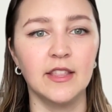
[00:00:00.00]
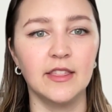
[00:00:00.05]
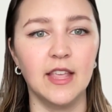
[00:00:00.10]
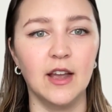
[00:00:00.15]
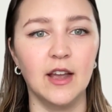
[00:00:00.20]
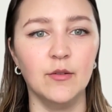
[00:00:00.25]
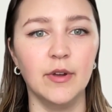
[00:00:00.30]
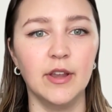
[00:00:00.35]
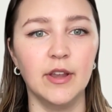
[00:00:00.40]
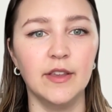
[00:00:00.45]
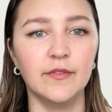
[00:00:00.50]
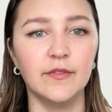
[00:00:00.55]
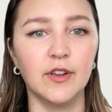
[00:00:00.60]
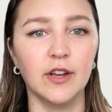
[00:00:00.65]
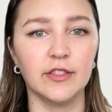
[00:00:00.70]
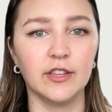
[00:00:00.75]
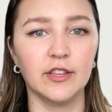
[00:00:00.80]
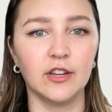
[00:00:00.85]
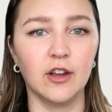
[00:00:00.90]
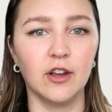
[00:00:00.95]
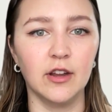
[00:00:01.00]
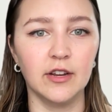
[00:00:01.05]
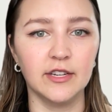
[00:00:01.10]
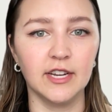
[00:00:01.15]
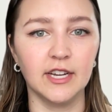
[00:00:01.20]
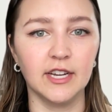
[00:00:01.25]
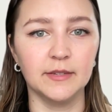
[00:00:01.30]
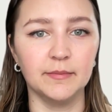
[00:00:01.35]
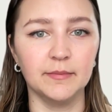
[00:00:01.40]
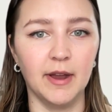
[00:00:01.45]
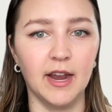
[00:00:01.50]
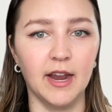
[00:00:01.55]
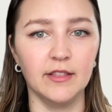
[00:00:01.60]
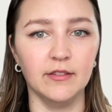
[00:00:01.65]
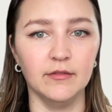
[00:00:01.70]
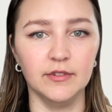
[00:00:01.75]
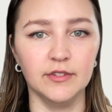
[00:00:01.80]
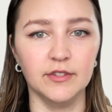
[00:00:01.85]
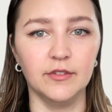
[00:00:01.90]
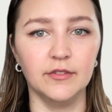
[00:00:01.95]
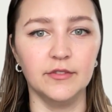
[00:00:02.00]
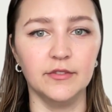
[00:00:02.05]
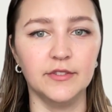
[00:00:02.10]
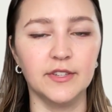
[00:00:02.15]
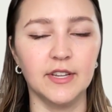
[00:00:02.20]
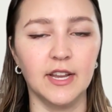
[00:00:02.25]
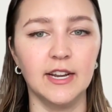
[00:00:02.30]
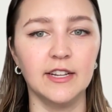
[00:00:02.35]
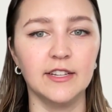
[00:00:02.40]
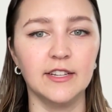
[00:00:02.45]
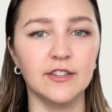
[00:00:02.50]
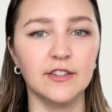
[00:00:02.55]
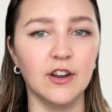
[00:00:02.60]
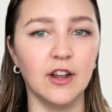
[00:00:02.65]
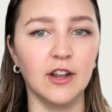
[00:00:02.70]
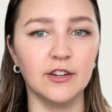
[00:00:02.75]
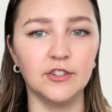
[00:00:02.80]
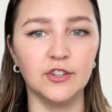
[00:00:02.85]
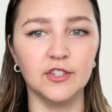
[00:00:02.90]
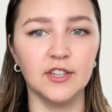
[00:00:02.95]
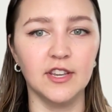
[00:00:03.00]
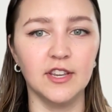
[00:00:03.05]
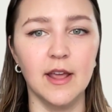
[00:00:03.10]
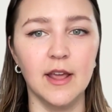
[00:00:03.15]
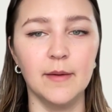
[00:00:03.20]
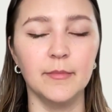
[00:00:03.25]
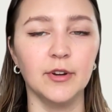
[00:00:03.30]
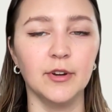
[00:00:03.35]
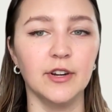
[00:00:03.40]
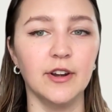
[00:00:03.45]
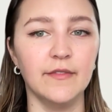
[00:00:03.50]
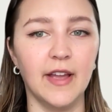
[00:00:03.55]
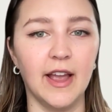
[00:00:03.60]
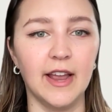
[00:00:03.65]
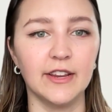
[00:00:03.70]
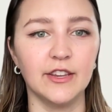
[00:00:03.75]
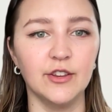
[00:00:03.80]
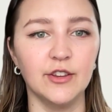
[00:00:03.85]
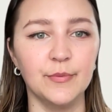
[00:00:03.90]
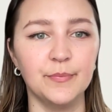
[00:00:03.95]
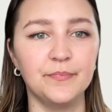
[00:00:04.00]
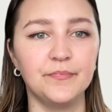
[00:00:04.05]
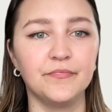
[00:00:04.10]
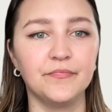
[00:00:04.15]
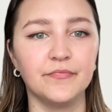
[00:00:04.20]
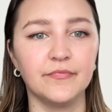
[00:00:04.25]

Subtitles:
That way you've got the context behind the results, and it's not just a number in a vacuum.